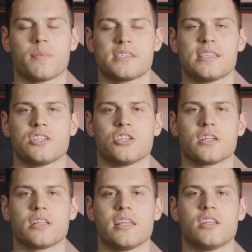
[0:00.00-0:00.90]
the snatch
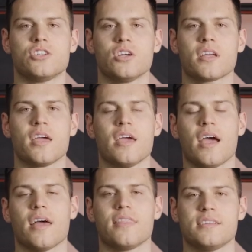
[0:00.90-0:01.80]
and clean and jerk,
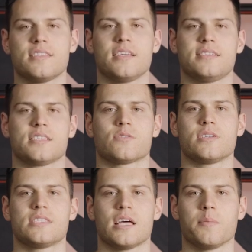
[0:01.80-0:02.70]
and these are the
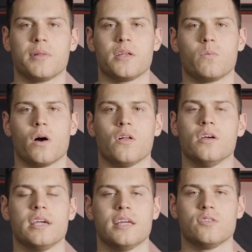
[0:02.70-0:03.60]
accessories that blend
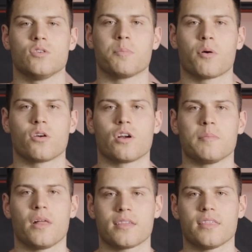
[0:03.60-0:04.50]
well into a
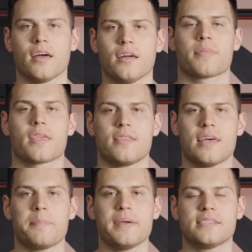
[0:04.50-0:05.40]
program like that.
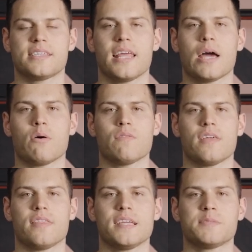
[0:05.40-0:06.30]
That being said,
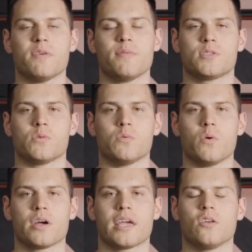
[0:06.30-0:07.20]
however, these movements will
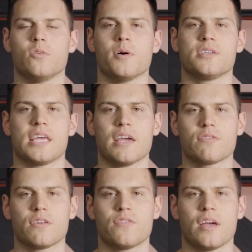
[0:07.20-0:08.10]
work at almost
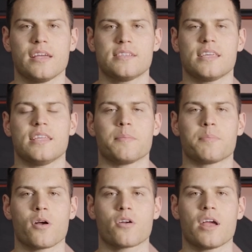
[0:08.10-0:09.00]
every phase in the
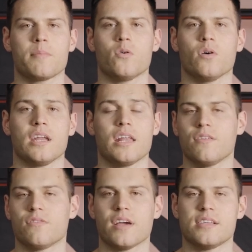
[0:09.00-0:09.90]
program or at
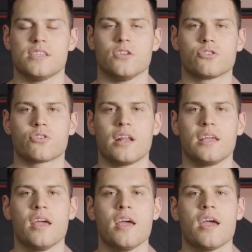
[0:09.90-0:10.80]
any phase in your
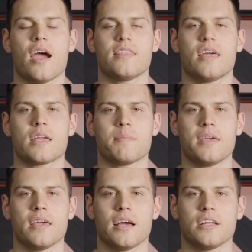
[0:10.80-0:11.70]
training, and they can
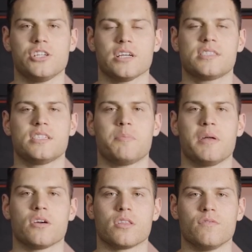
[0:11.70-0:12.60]
be adjusted
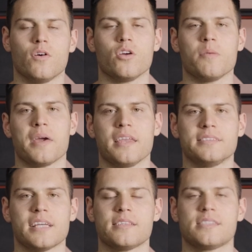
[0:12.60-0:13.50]
depending on the volume and
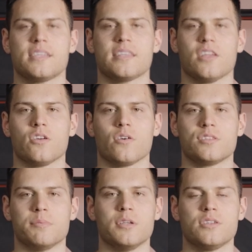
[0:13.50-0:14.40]
intensity that you're
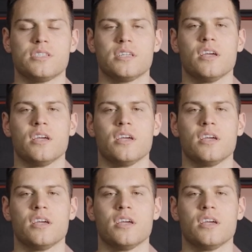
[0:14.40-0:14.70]
going to be using